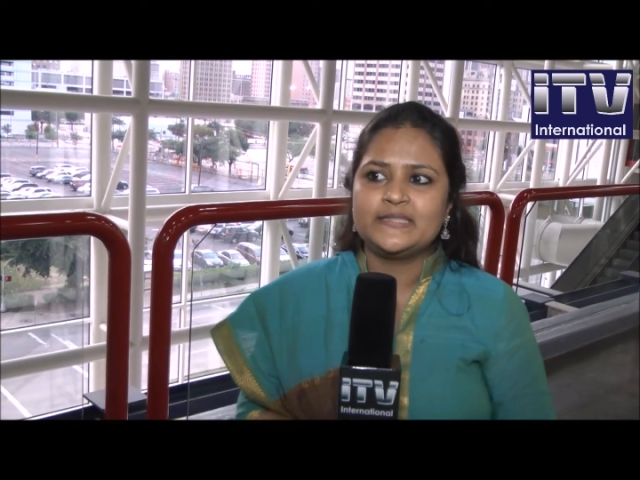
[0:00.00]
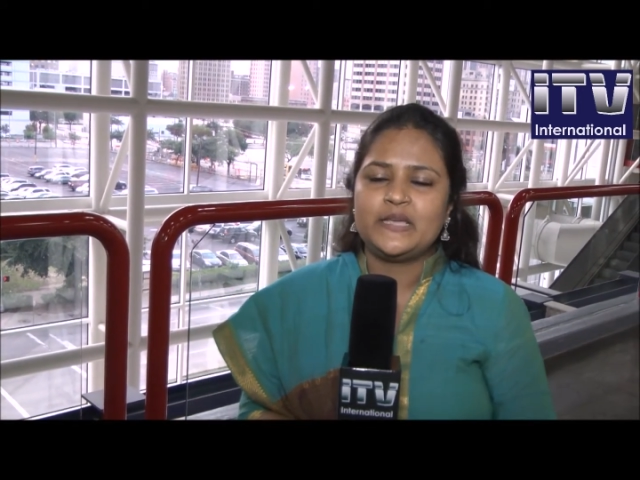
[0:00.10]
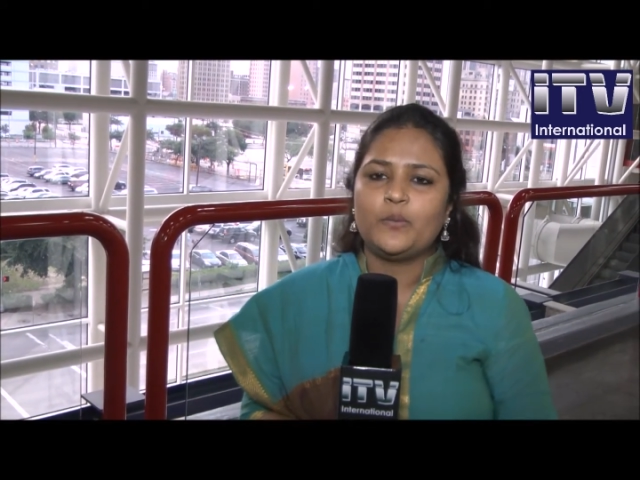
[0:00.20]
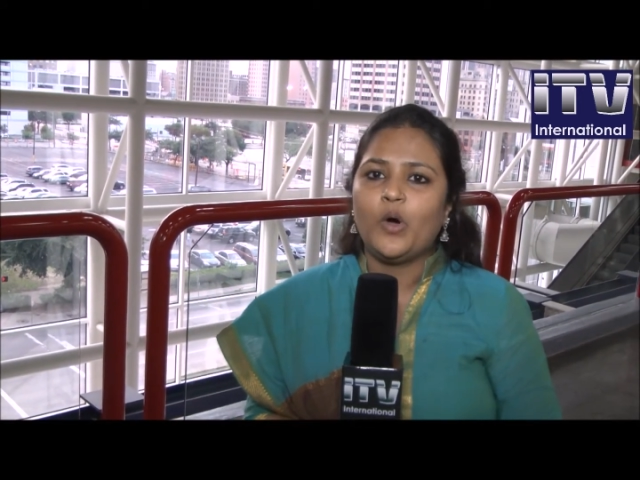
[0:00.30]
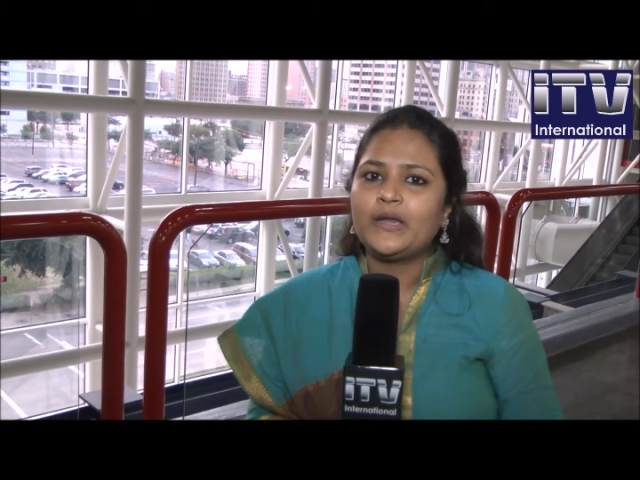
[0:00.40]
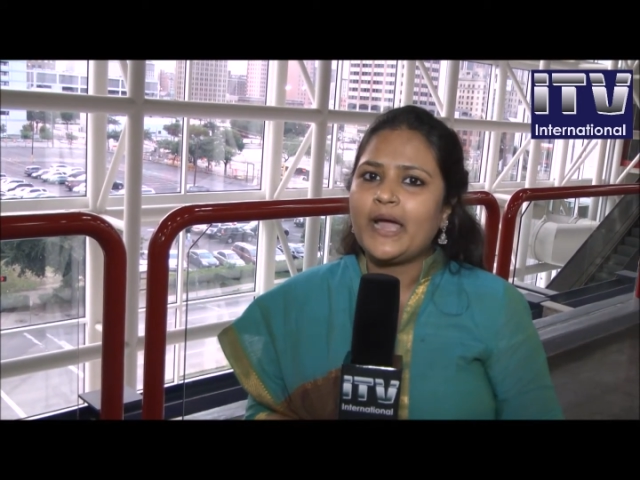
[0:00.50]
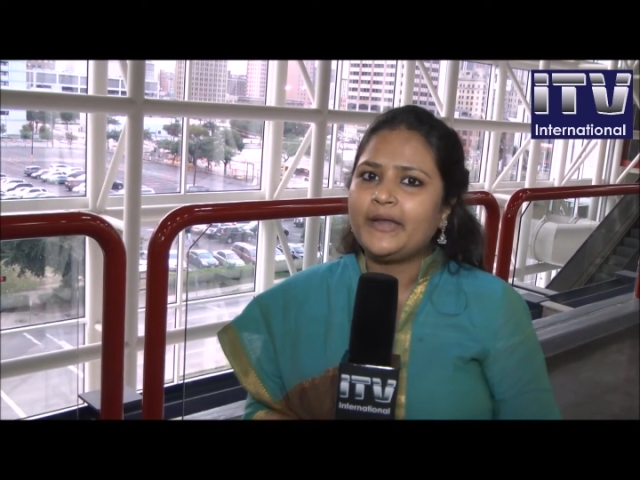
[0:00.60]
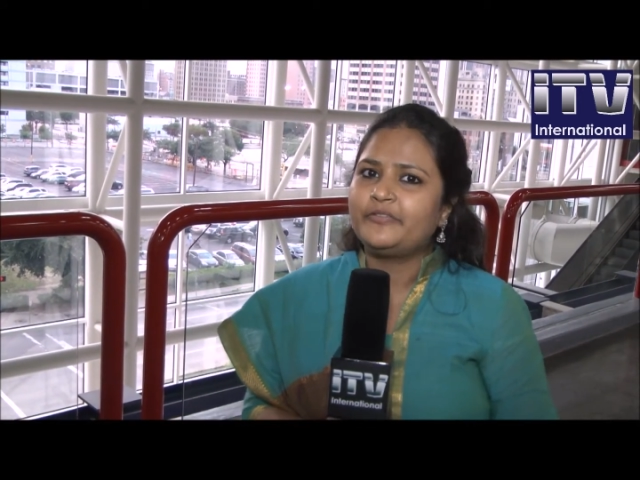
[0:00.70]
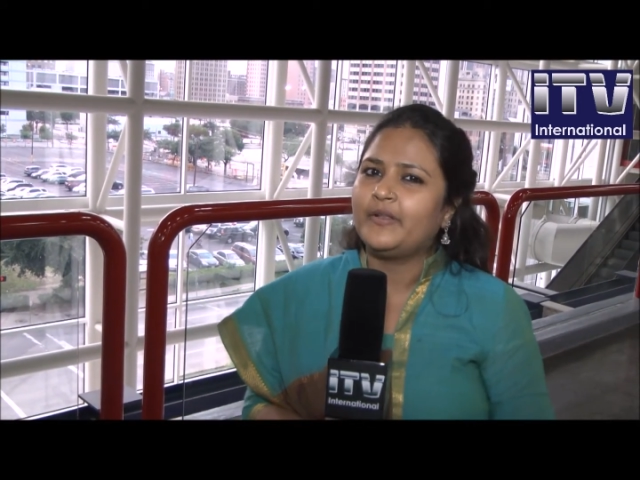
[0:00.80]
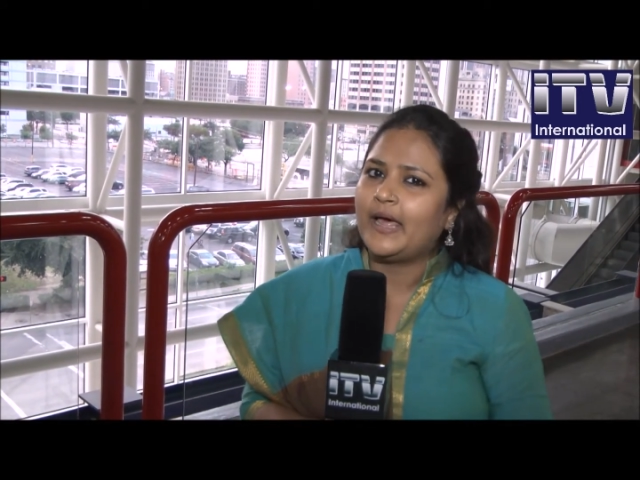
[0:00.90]
and see what
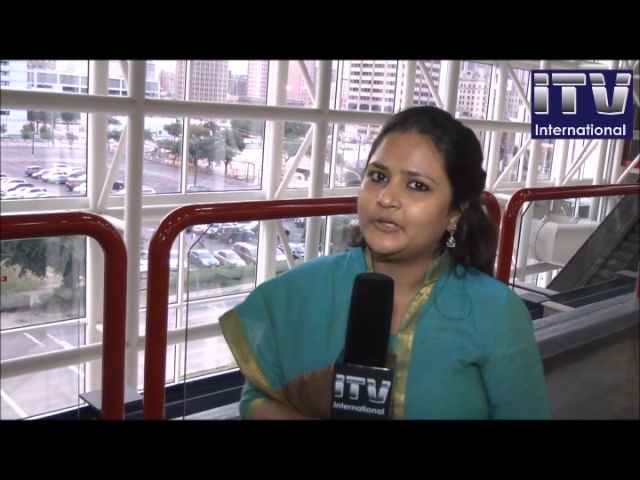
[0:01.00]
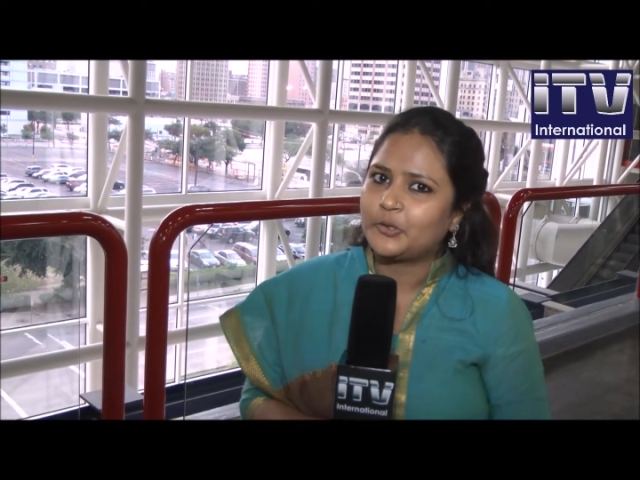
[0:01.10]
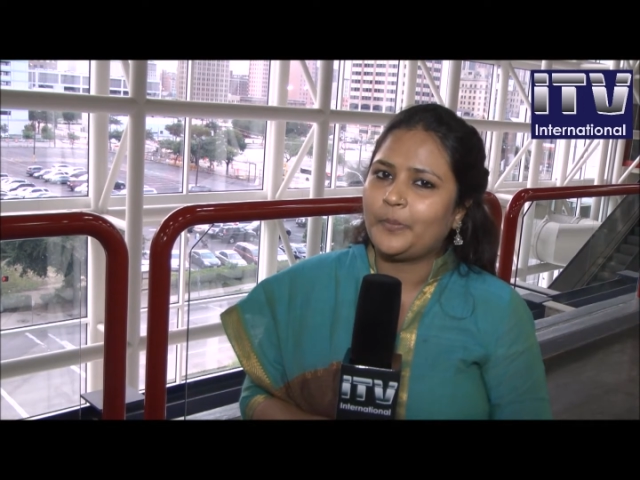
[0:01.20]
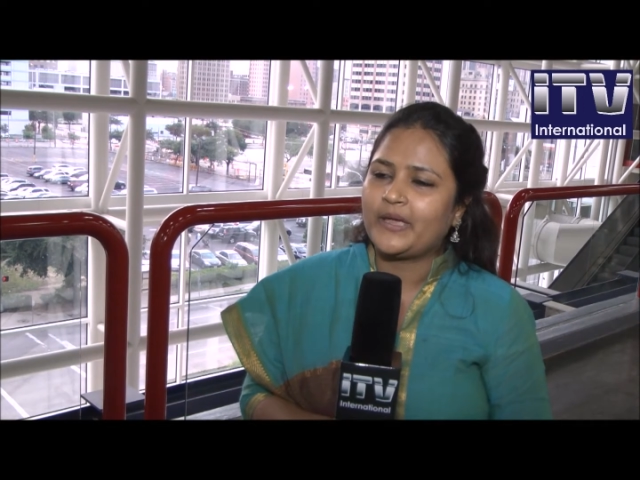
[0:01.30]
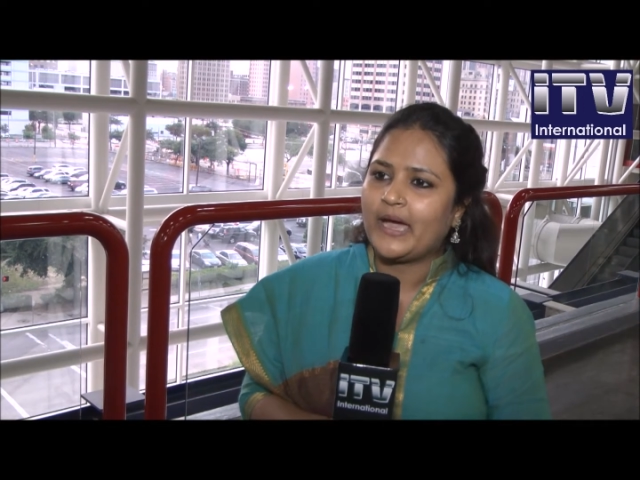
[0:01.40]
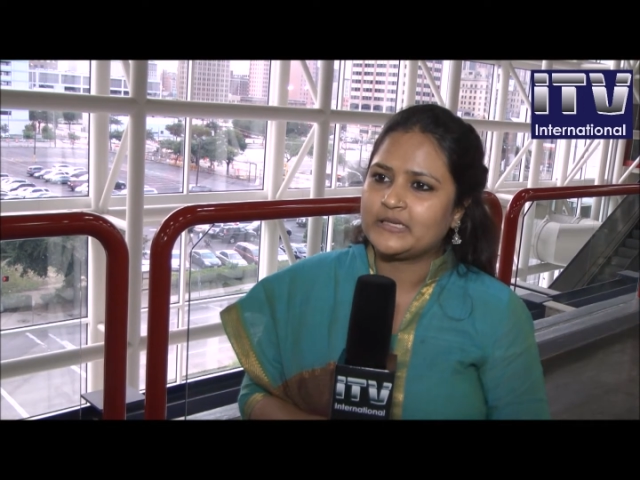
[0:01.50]
kind of philanthropic